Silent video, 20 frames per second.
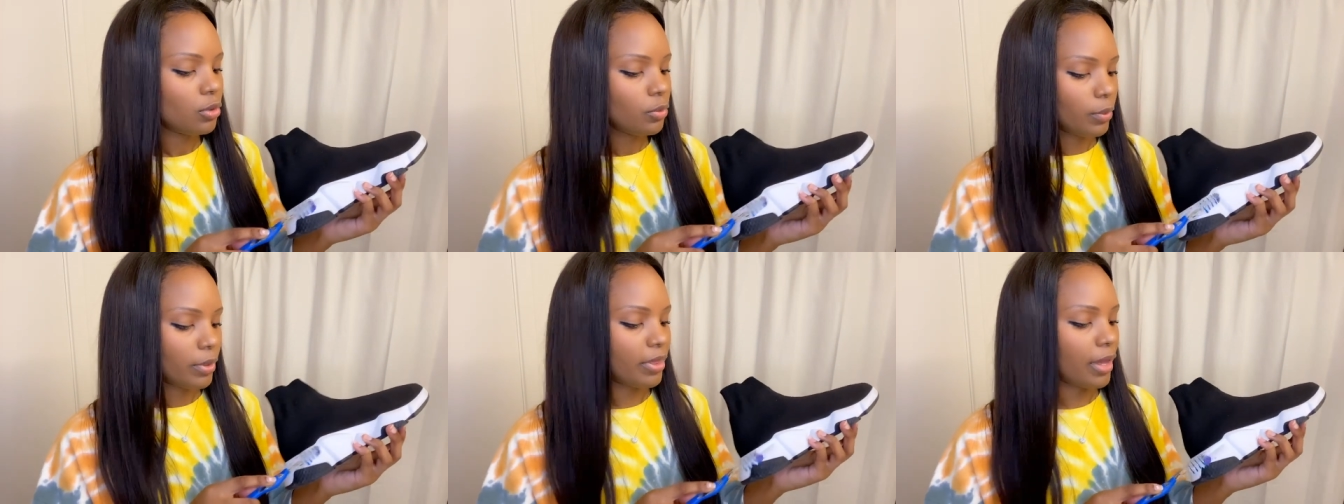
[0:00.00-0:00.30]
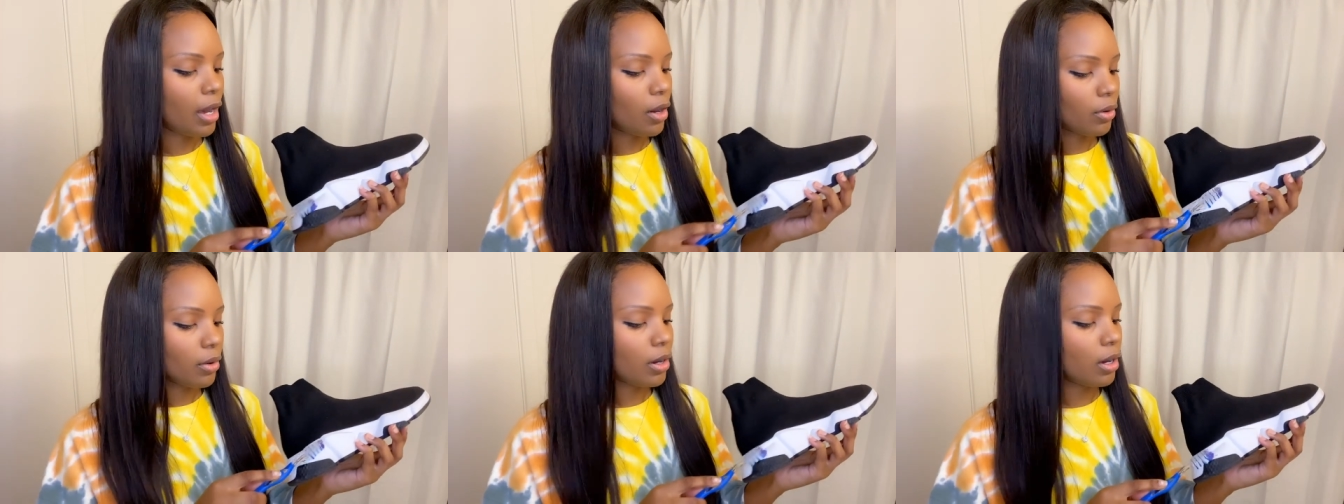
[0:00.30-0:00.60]
with
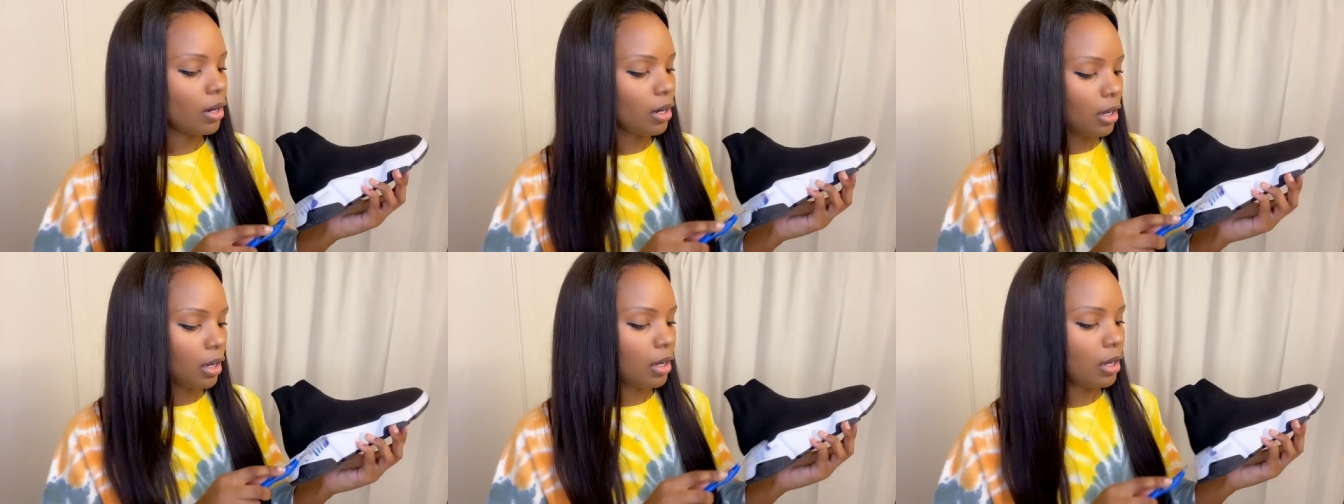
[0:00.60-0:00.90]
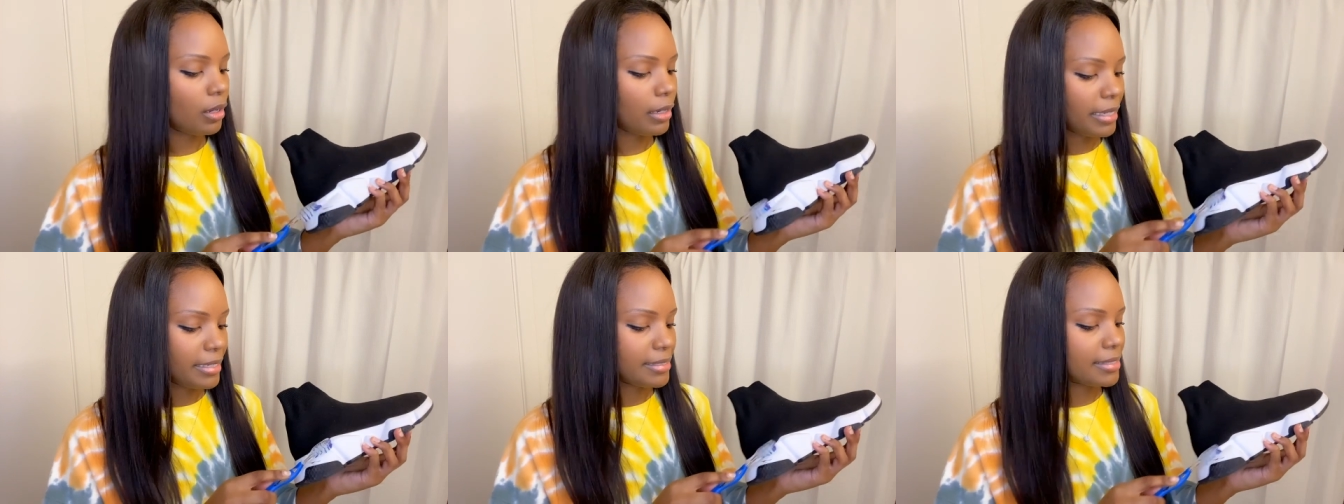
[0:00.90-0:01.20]

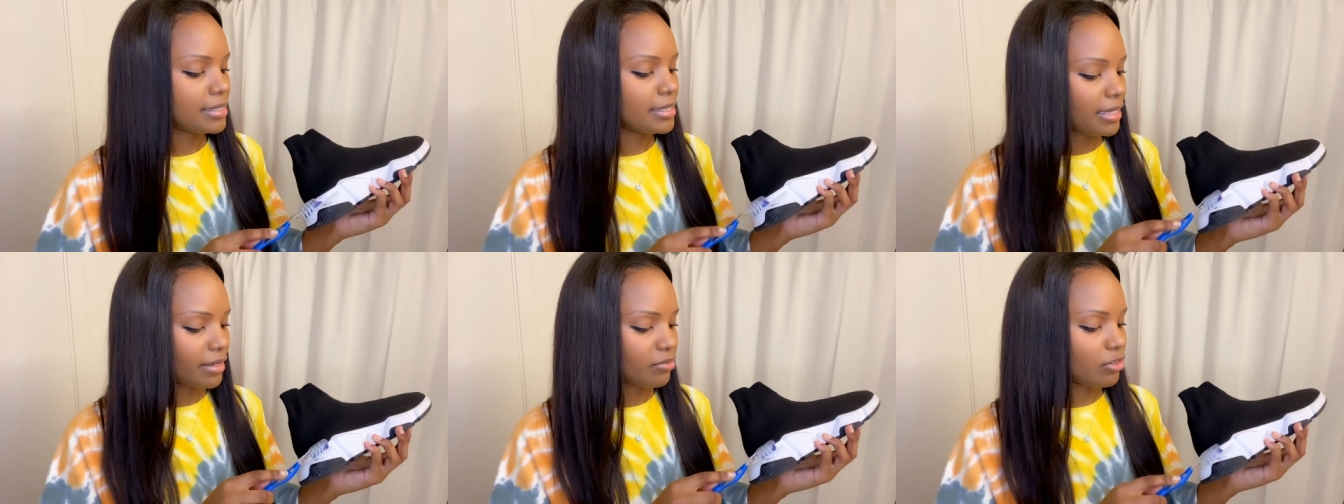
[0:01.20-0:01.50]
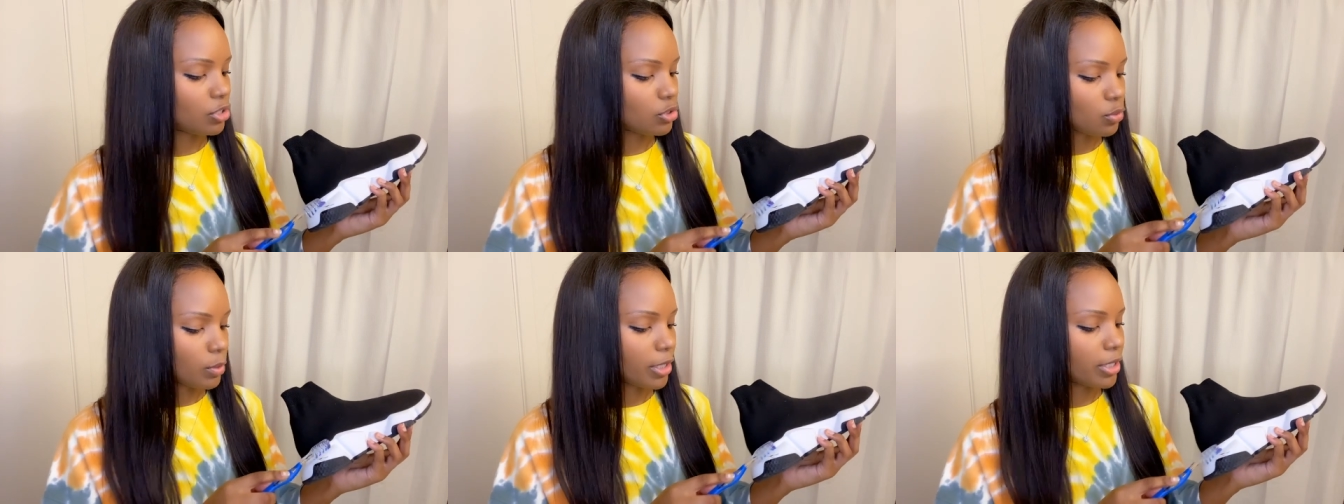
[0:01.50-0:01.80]
alcohol and see if
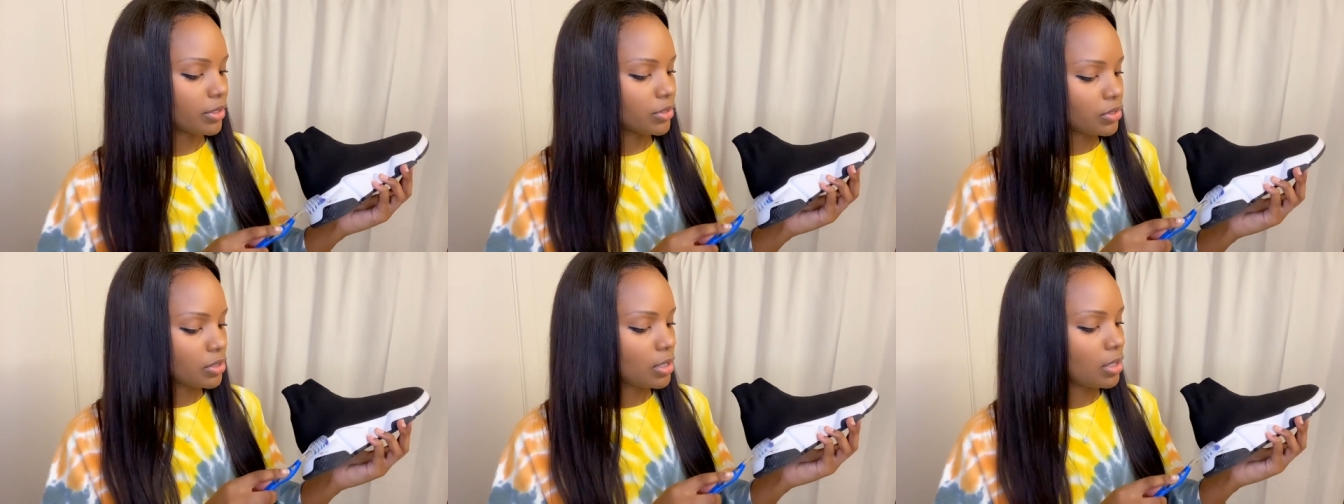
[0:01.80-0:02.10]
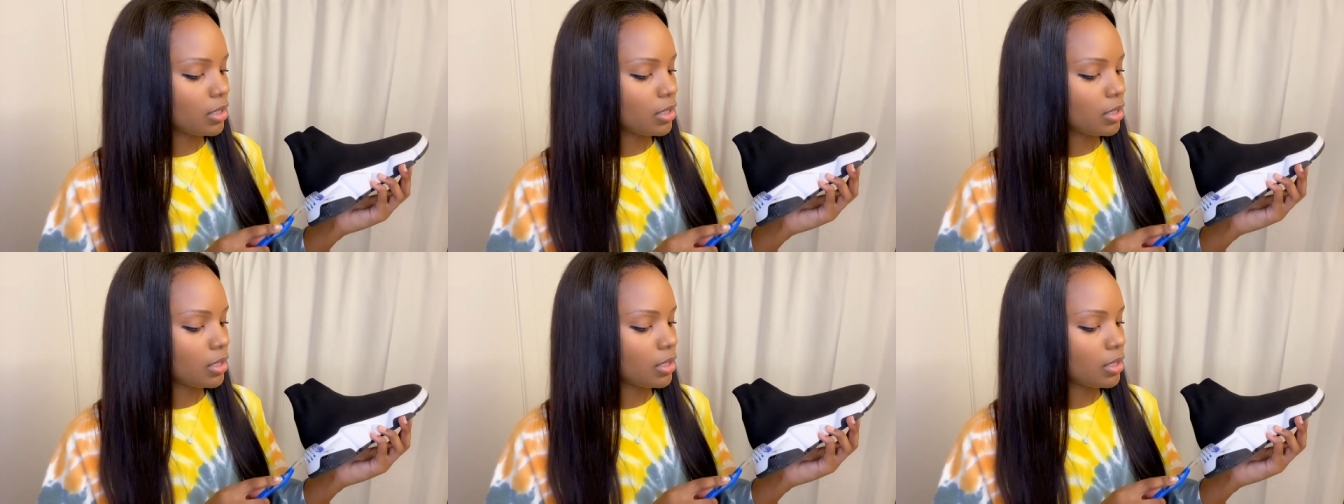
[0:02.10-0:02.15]
this works.